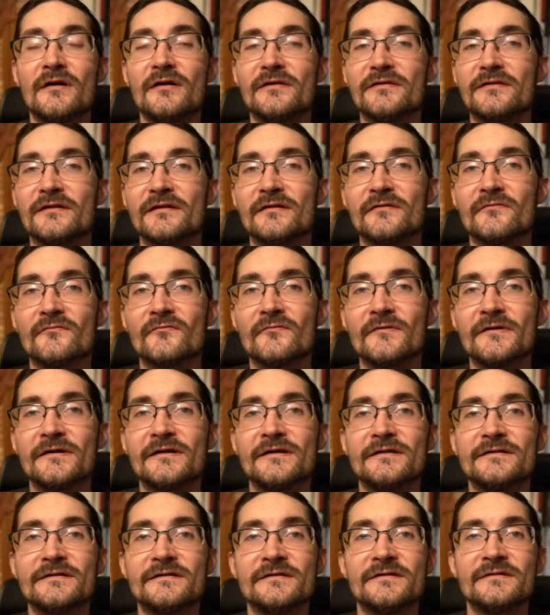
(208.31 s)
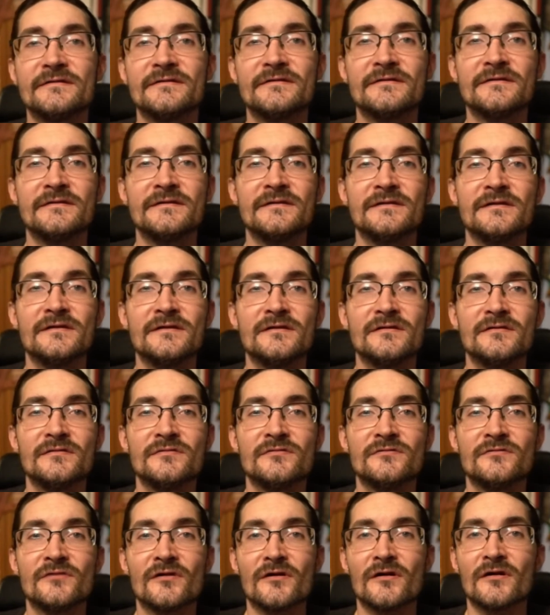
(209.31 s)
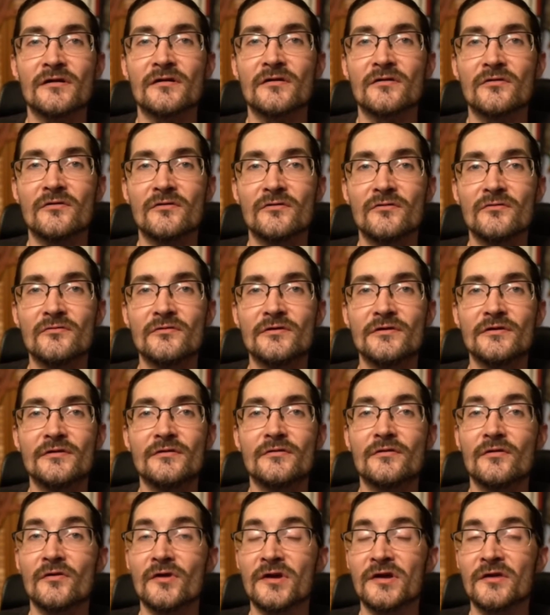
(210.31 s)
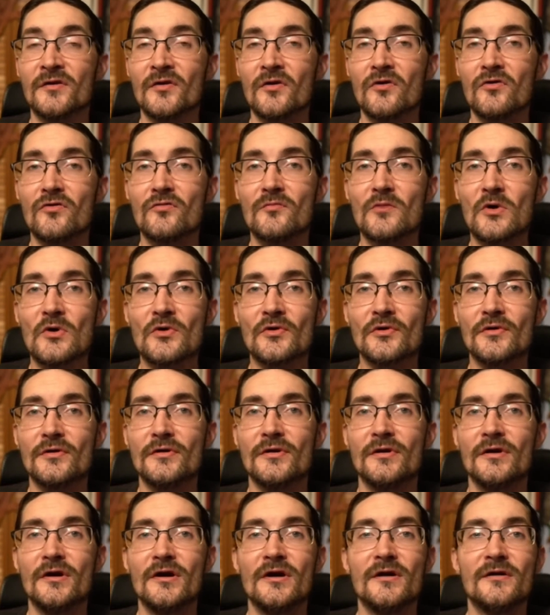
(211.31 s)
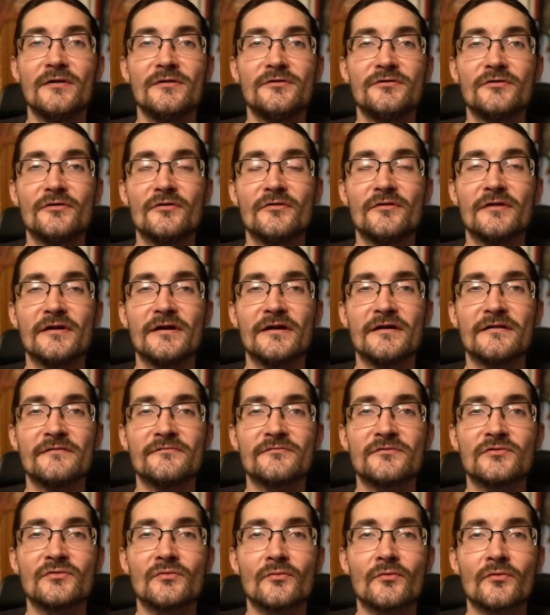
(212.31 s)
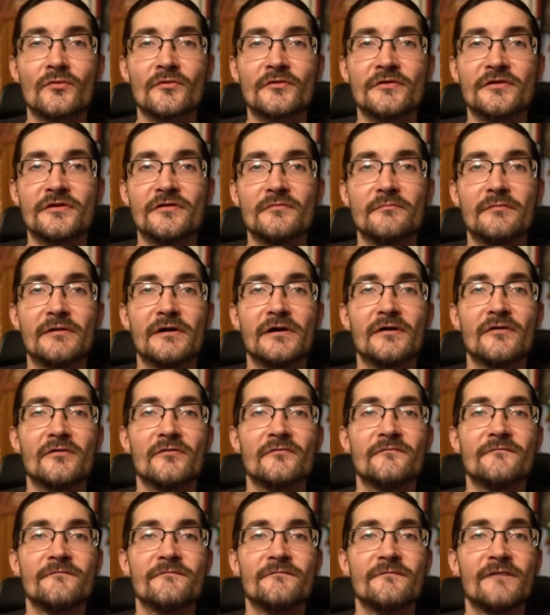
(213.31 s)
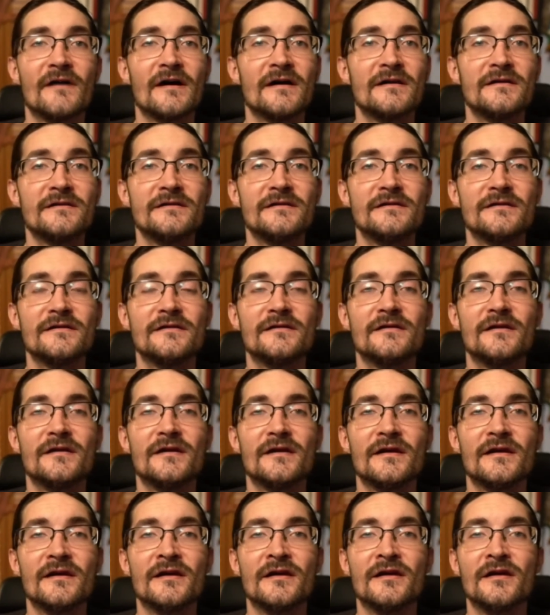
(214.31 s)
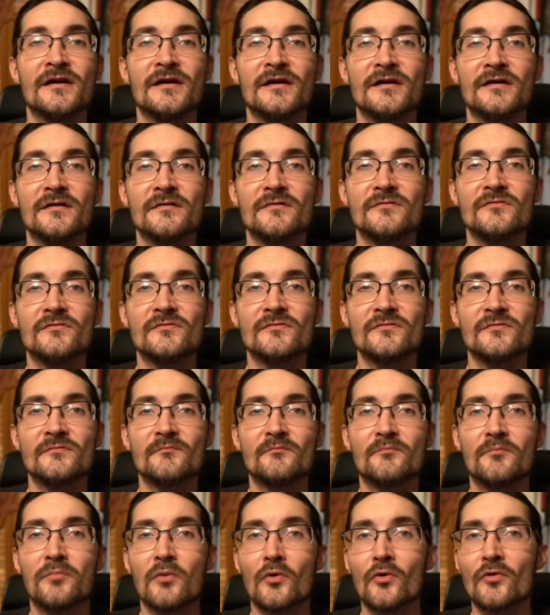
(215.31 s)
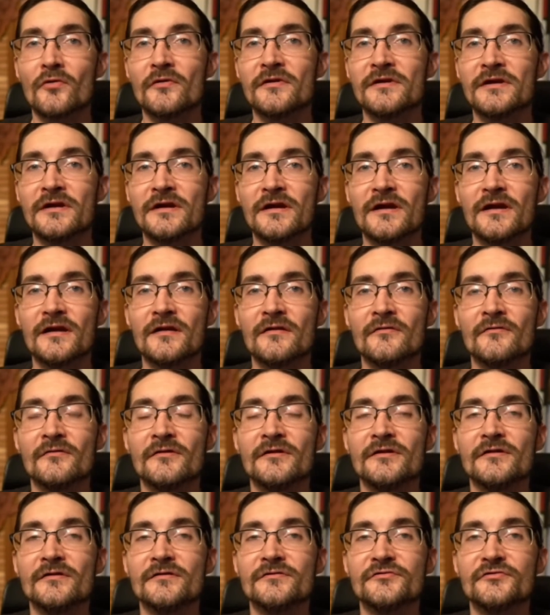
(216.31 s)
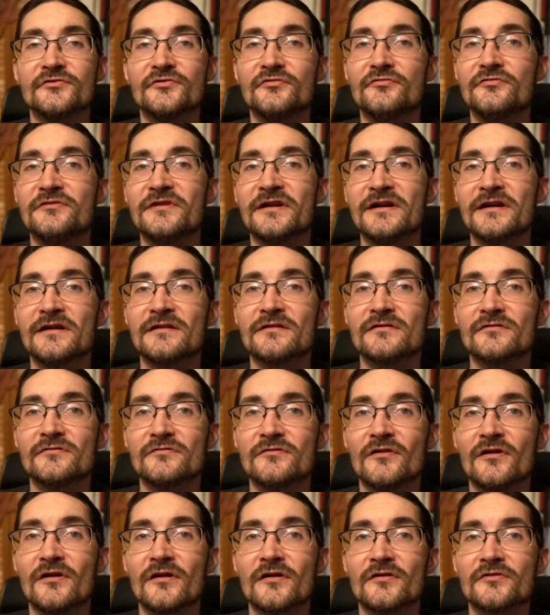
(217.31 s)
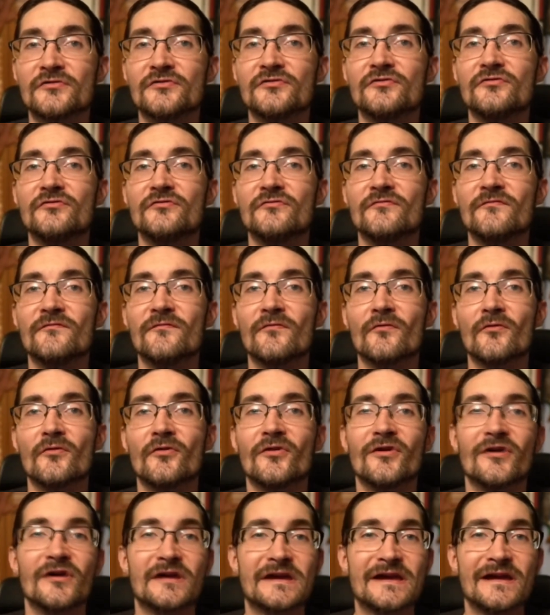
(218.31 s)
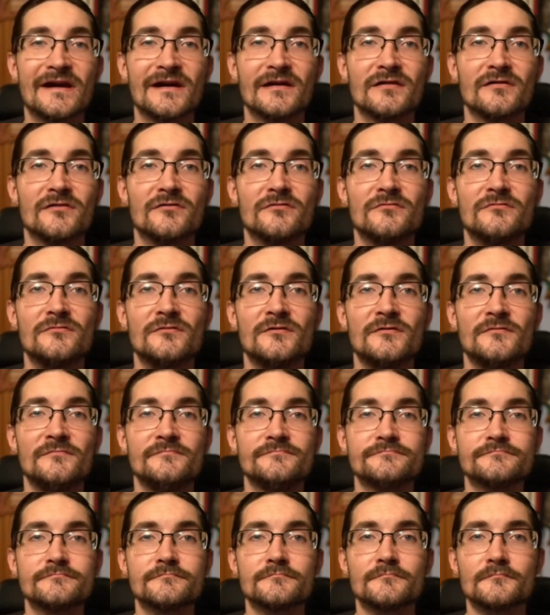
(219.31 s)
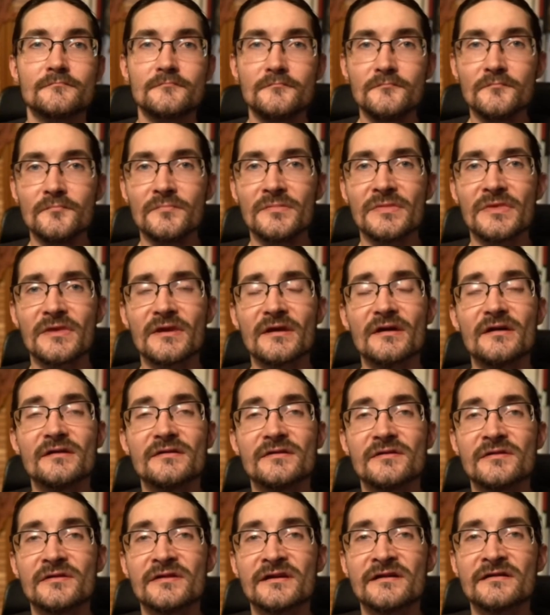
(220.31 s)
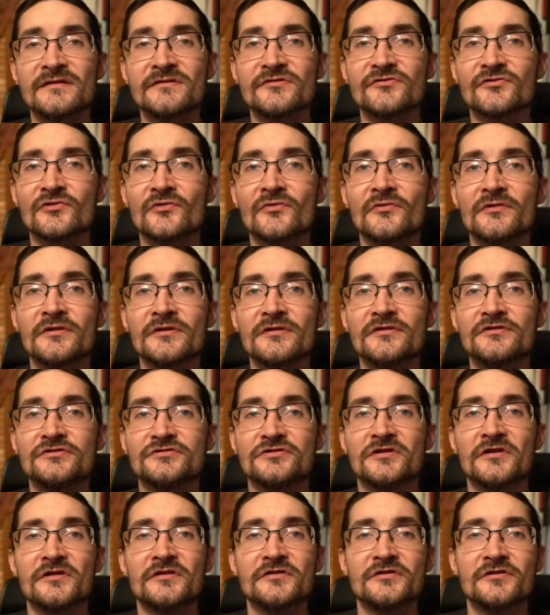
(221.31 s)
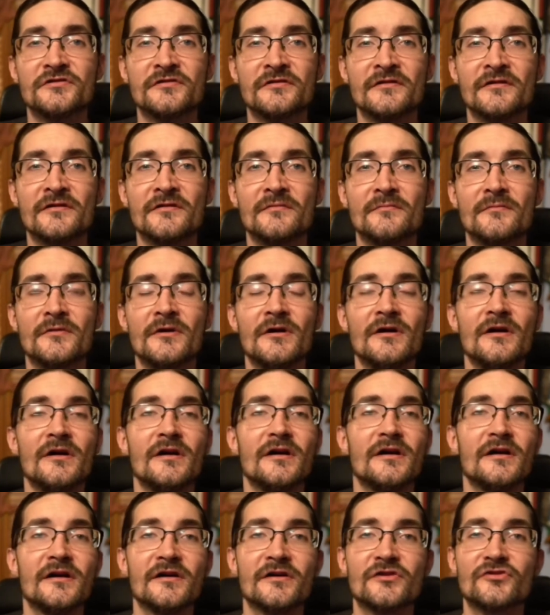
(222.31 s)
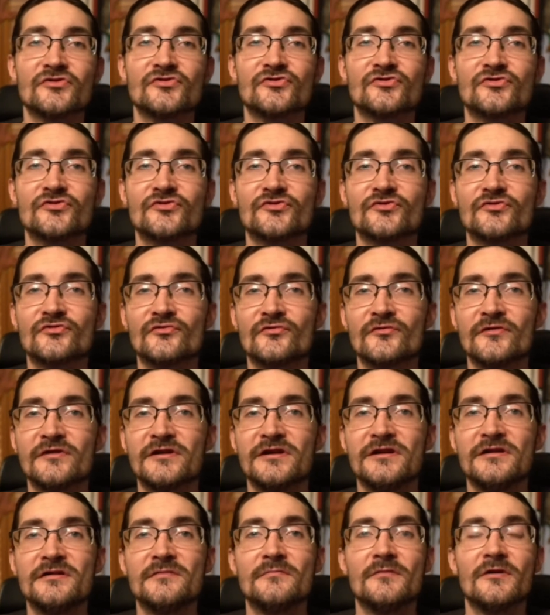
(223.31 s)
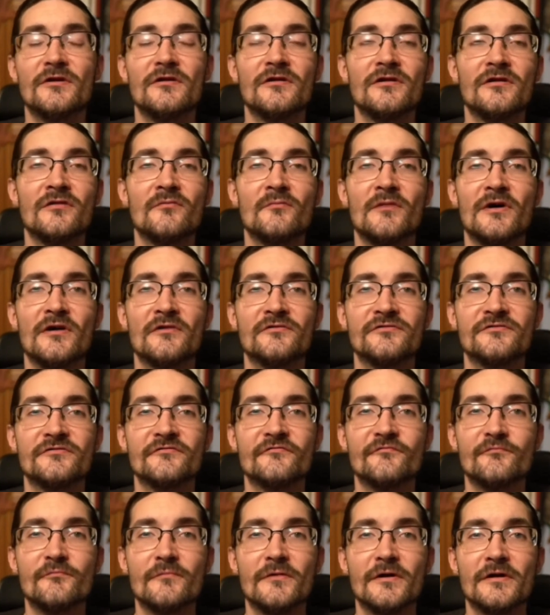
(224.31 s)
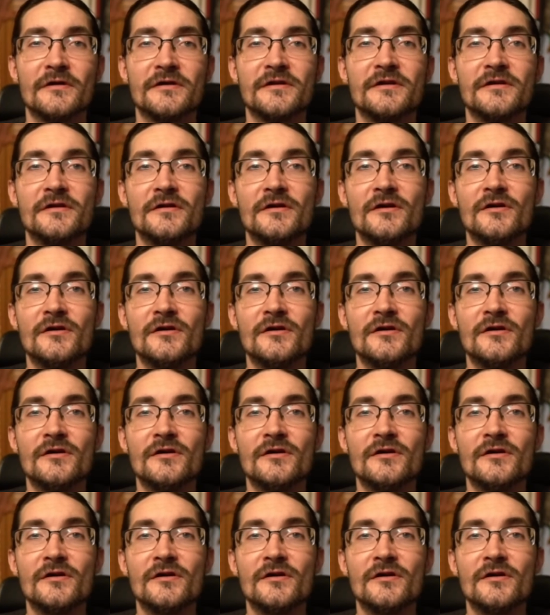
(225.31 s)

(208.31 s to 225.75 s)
That way, the dog owner and homeowner don't have to worry about finding a boarding area to take their dog to for a kennel that is going to charge them extreme amounts of money